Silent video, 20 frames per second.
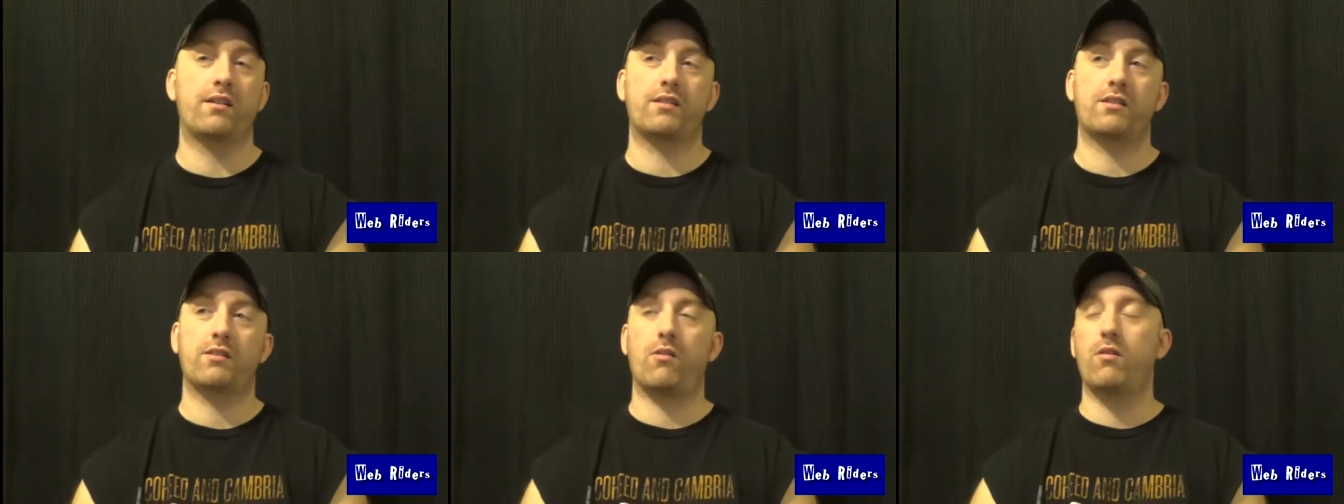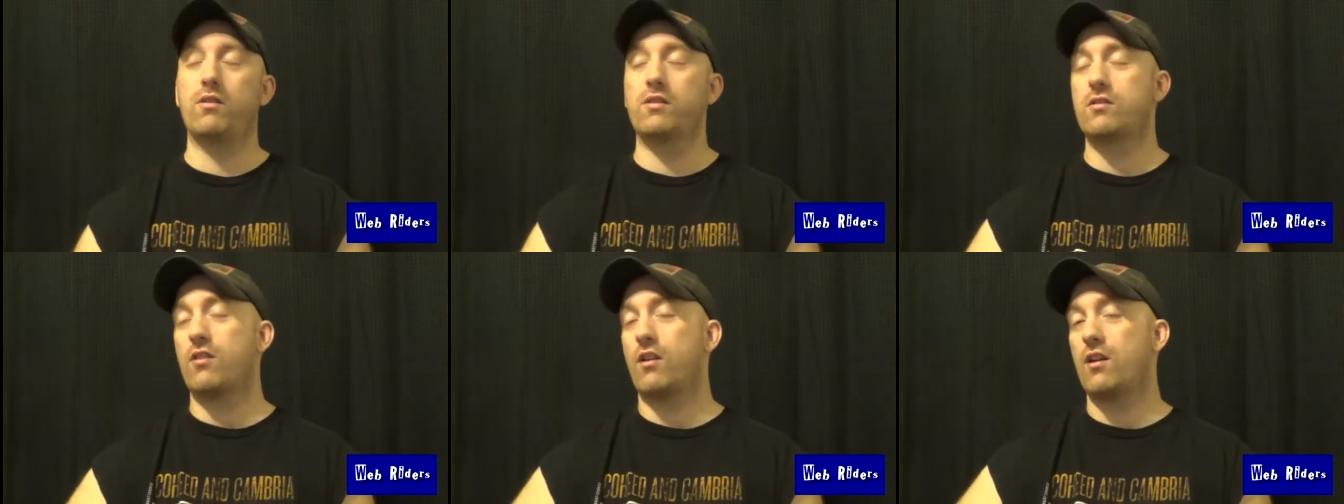They're
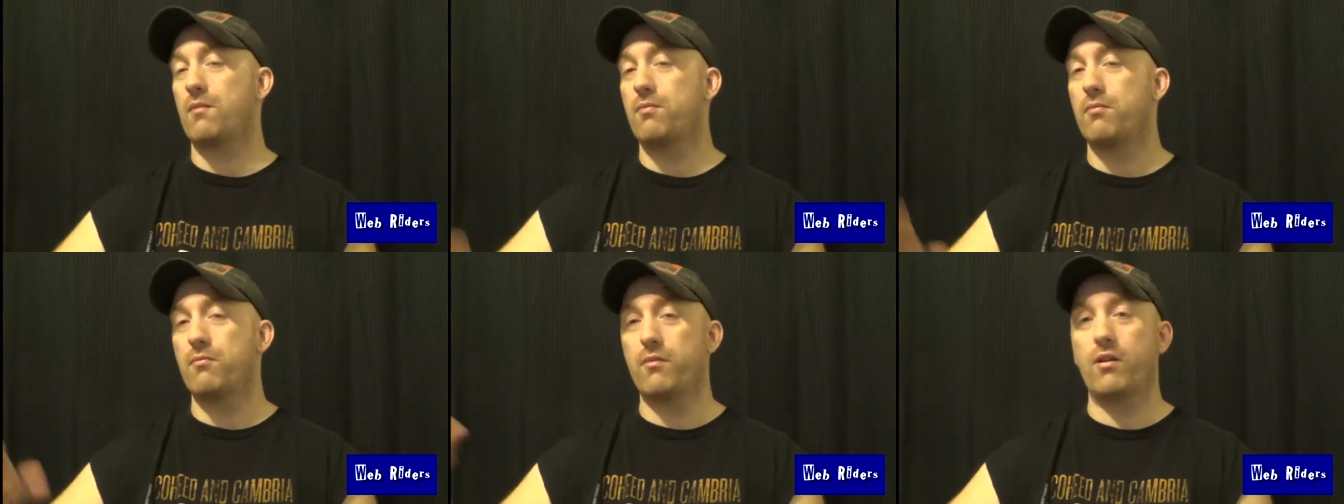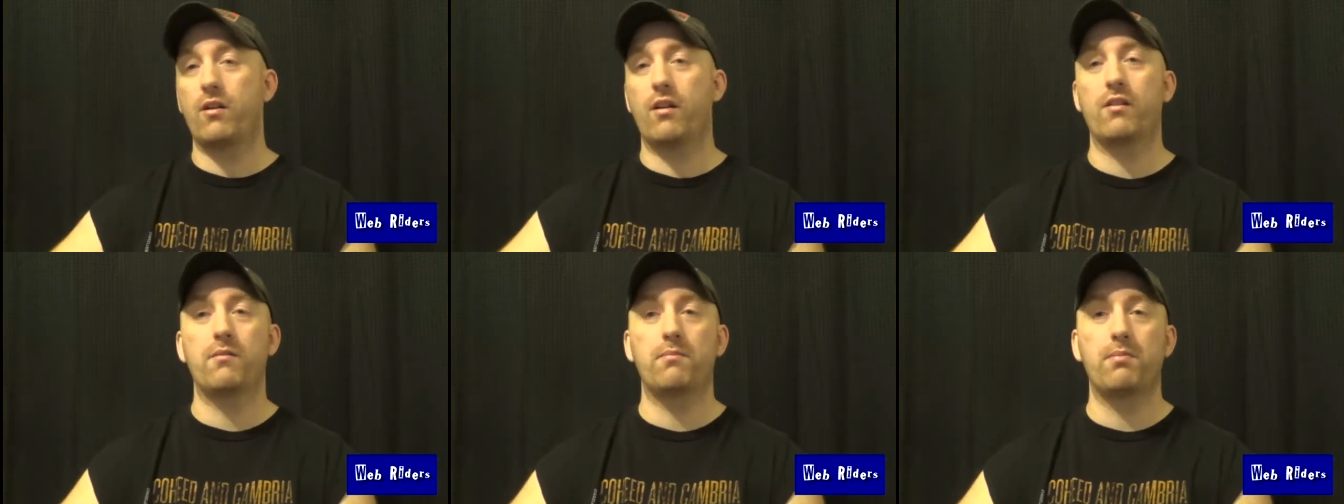always trying to
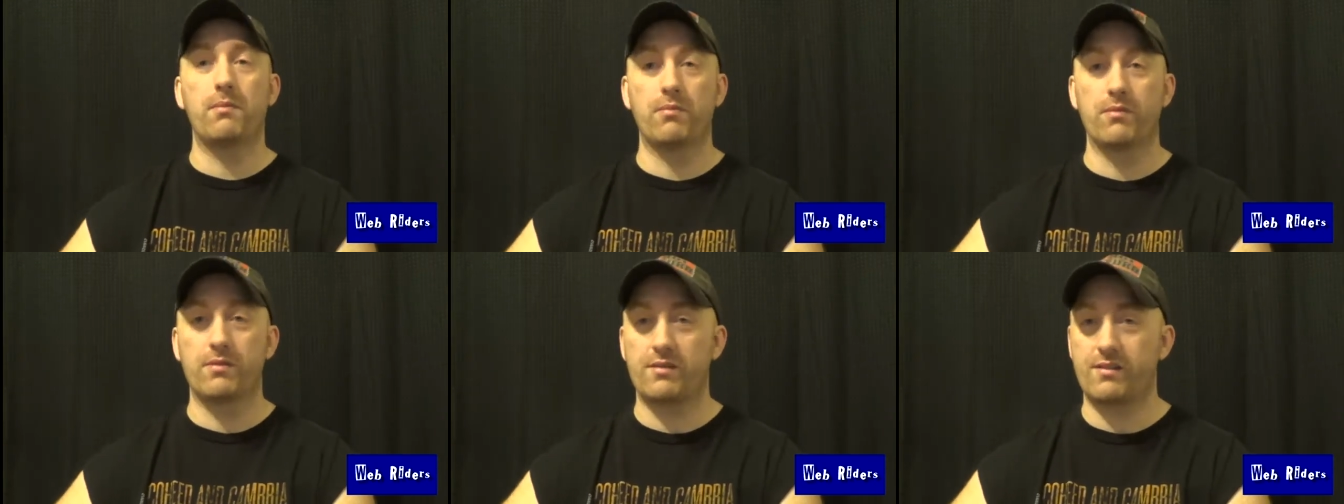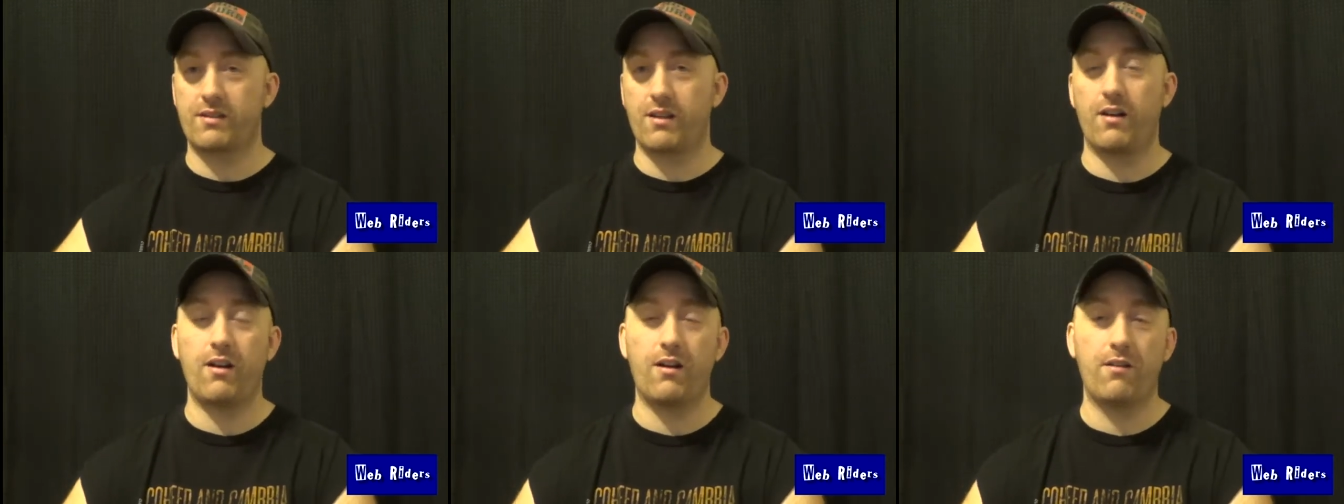promote other people's
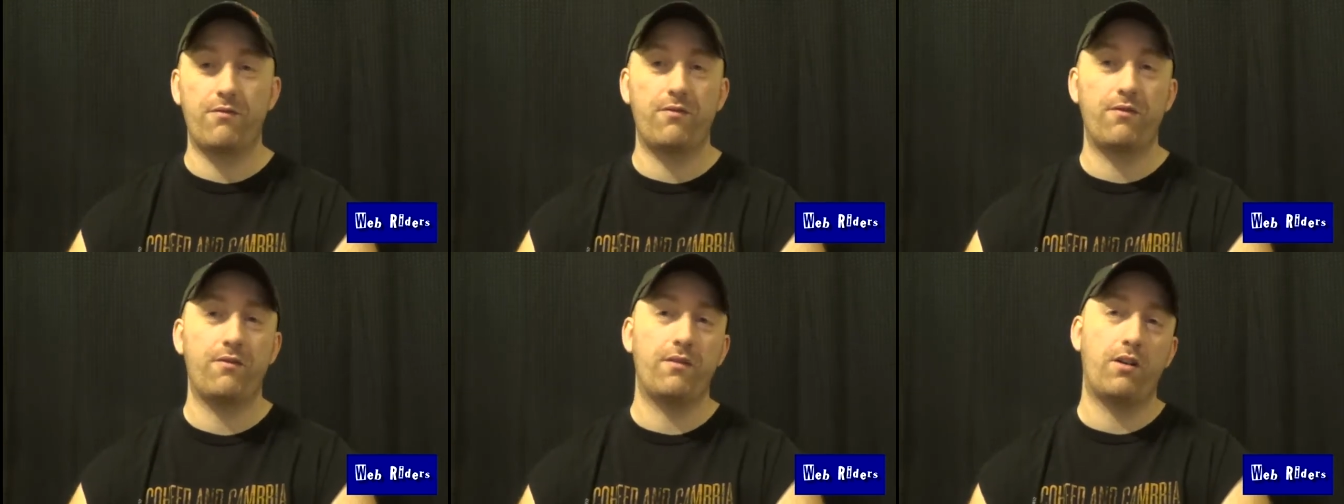stuff